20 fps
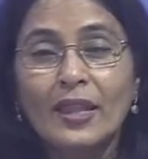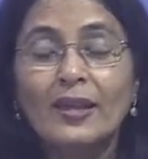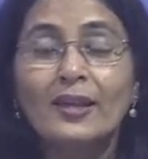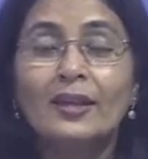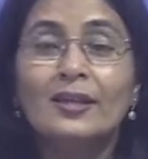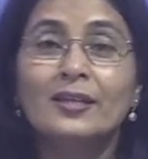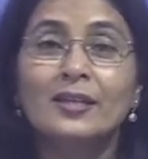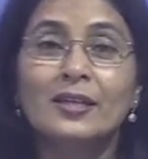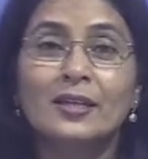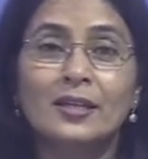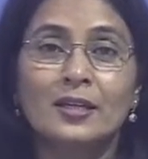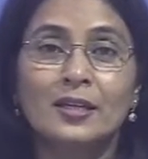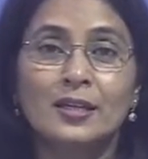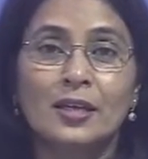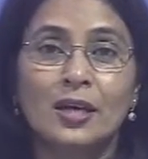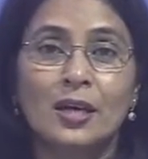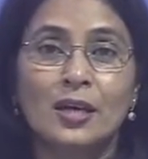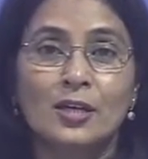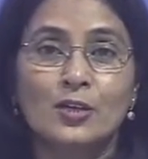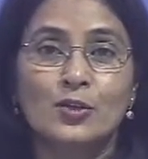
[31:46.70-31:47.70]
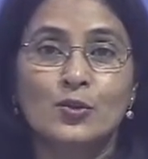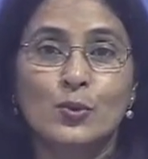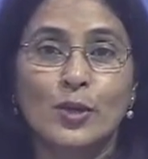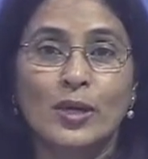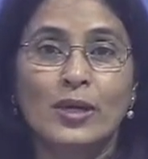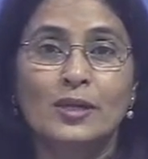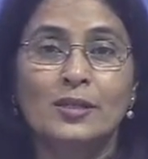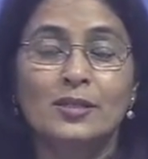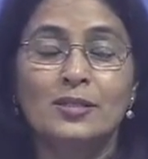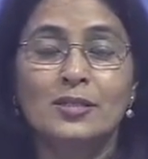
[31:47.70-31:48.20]
Indian
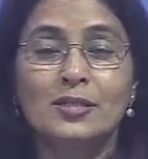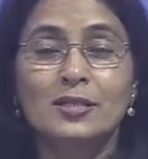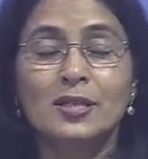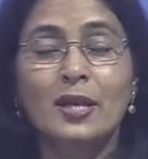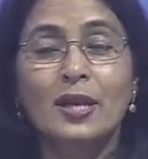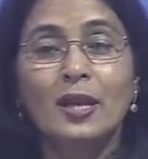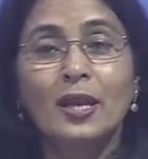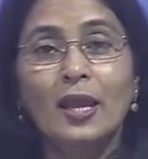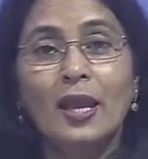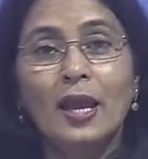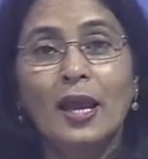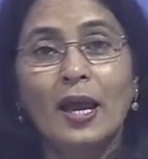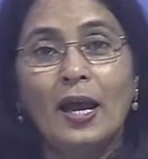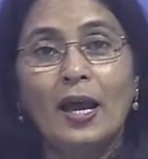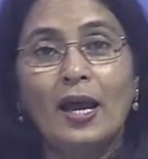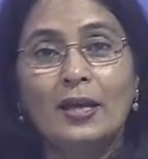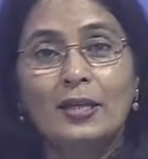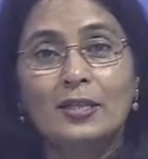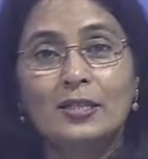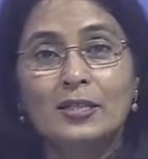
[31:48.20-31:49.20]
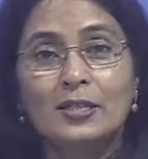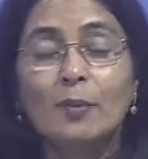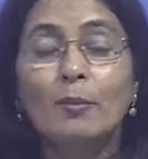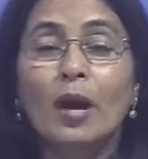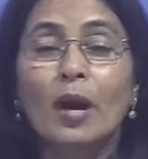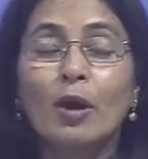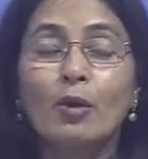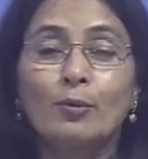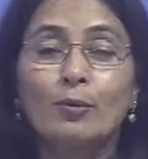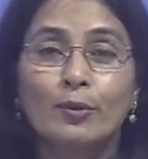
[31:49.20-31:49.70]
jewelers, and
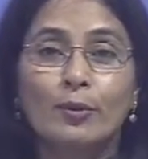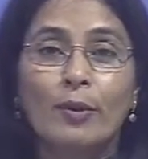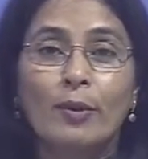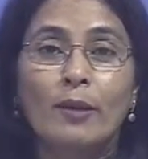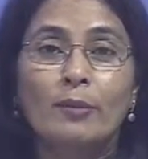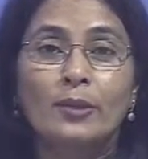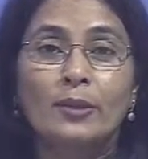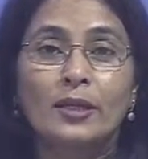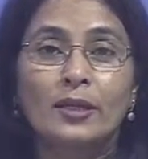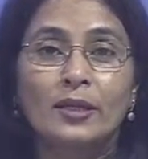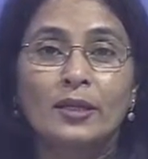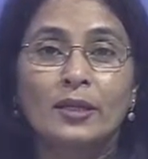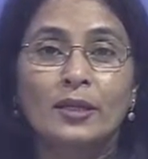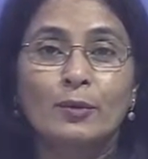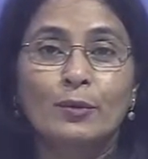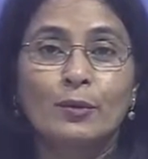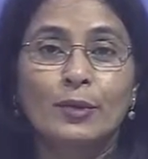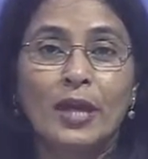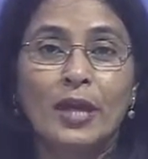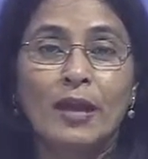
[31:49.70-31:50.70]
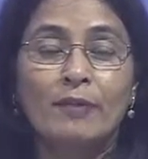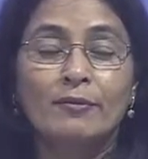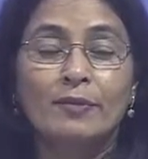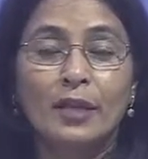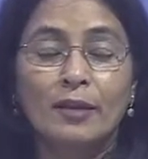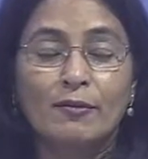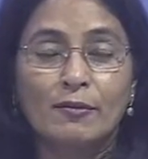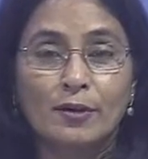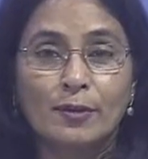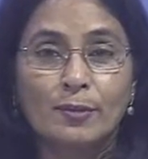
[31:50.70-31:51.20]
somehow probably we have
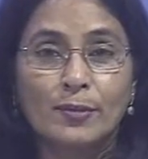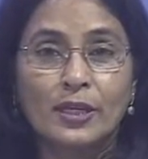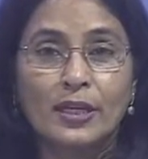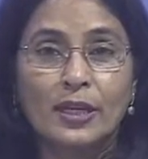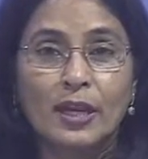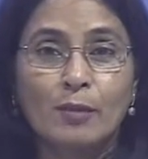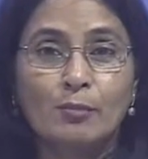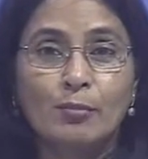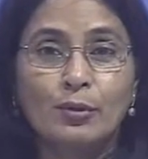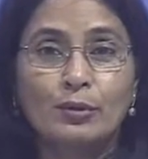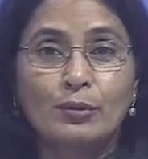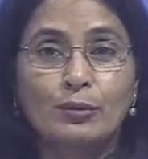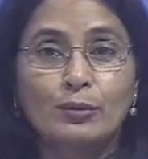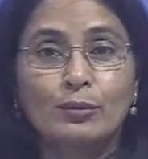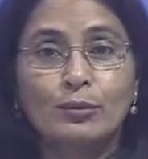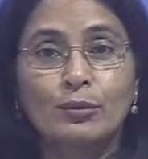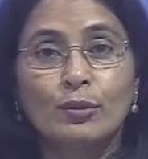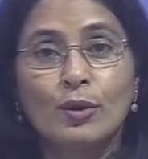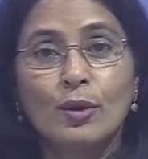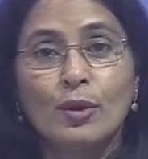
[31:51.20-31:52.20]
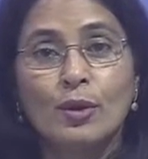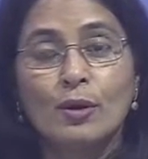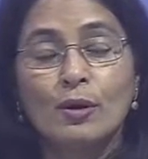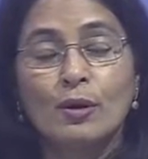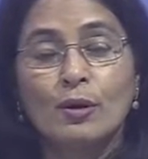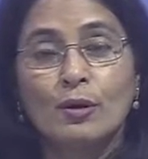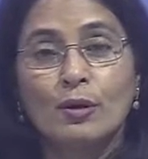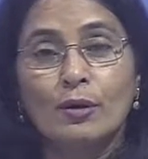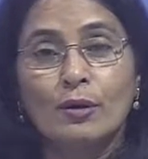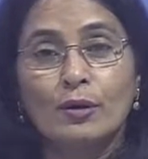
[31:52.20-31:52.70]
never been able to
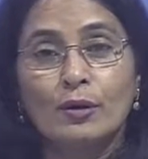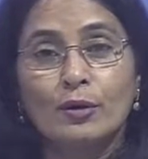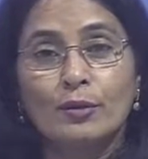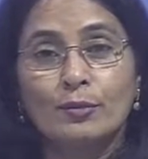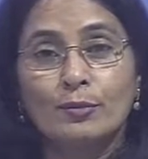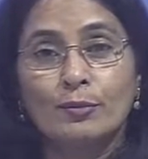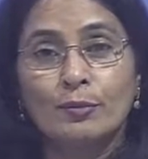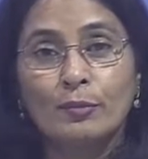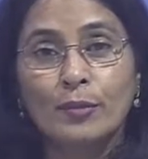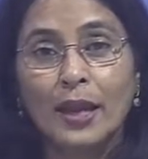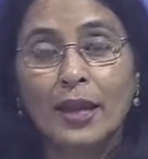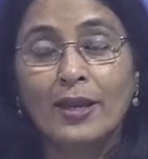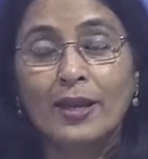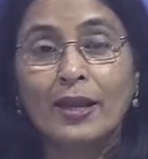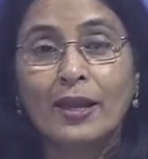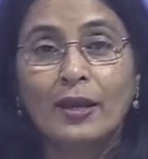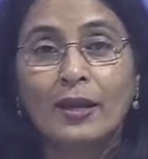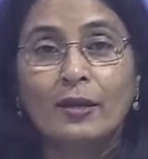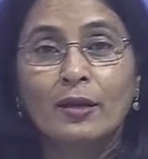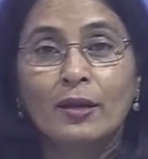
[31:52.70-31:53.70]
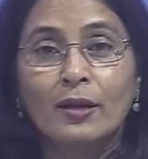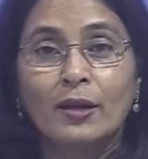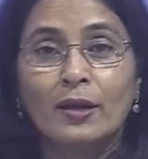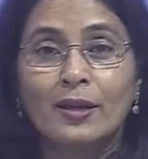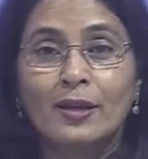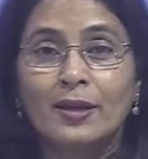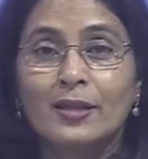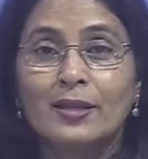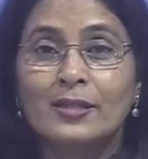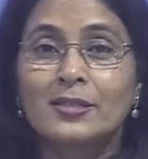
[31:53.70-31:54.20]
make a
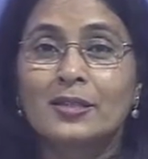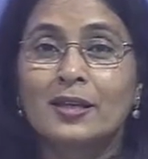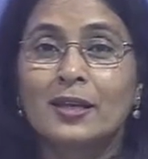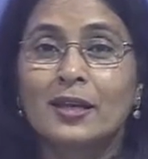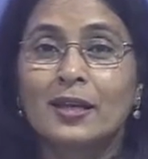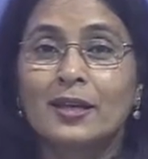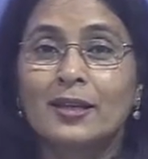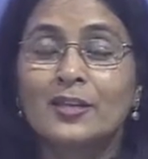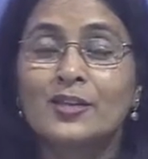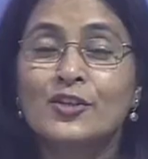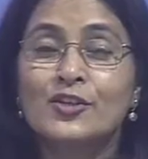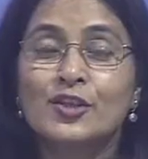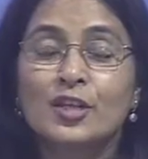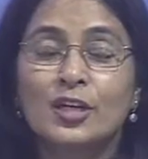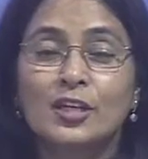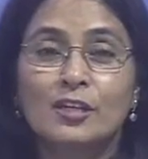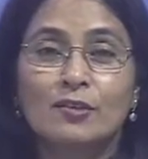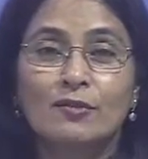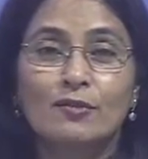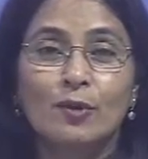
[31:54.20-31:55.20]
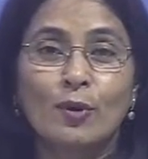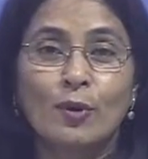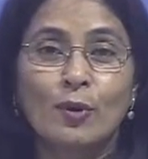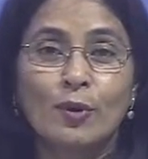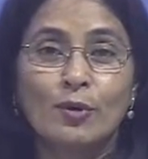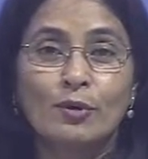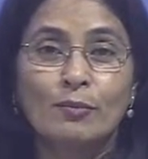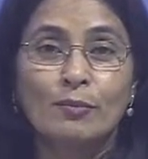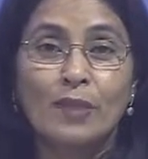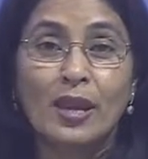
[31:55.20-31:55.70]
initiative
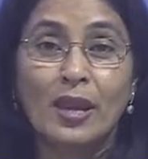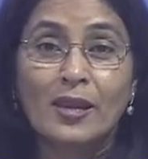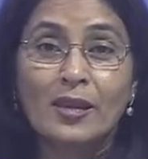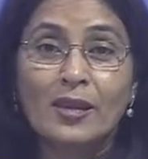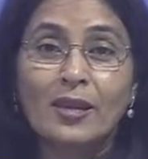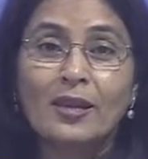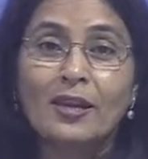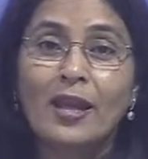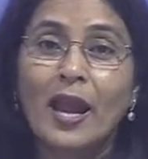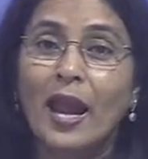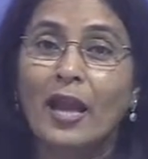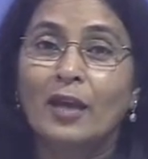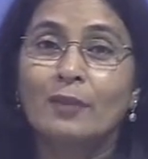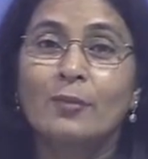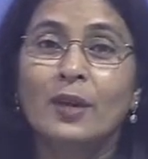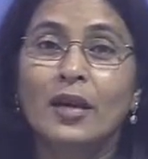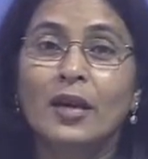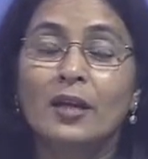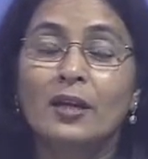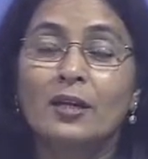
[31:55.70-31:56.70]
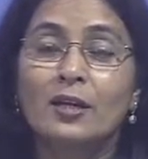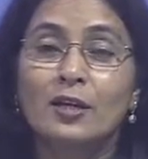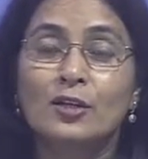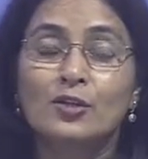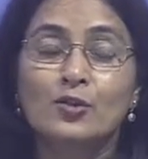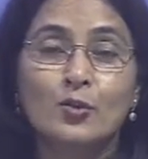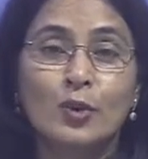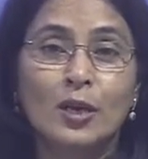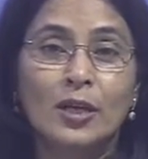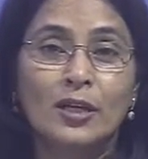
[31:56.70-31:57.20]
on making handmade
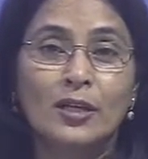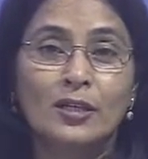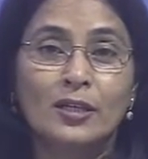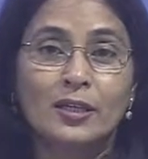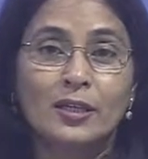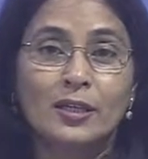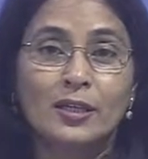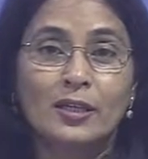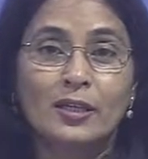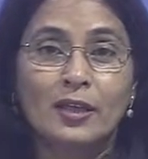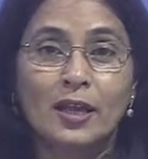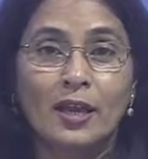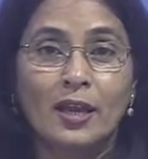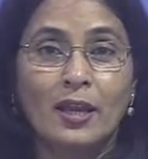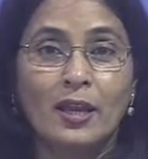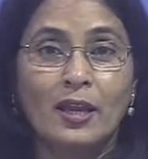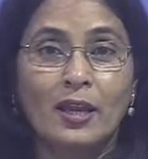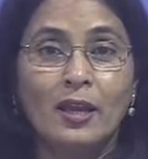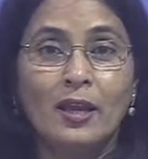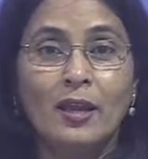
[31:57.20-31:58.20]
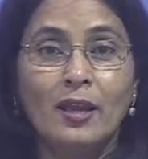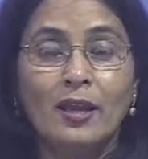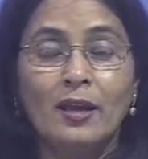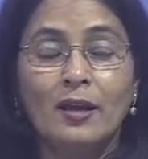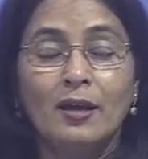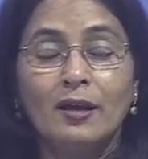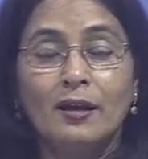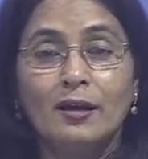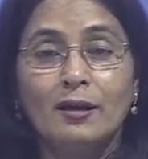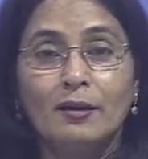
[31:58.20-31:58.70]
jewelry a
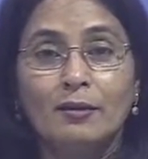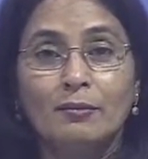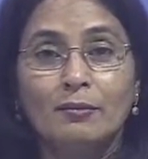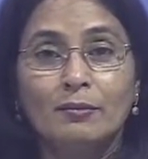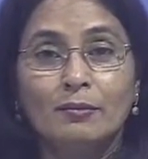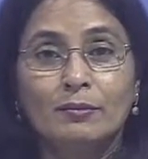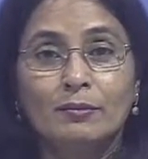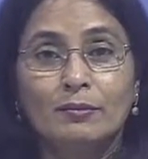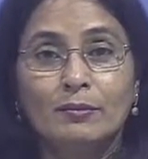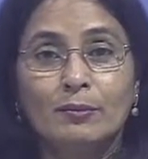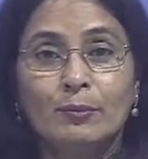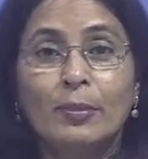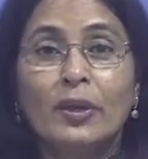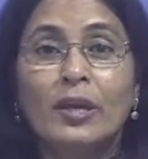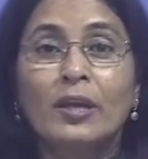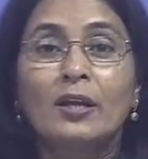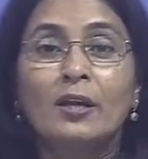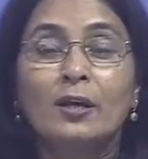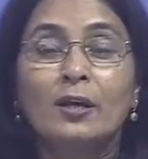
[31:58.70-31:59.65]
big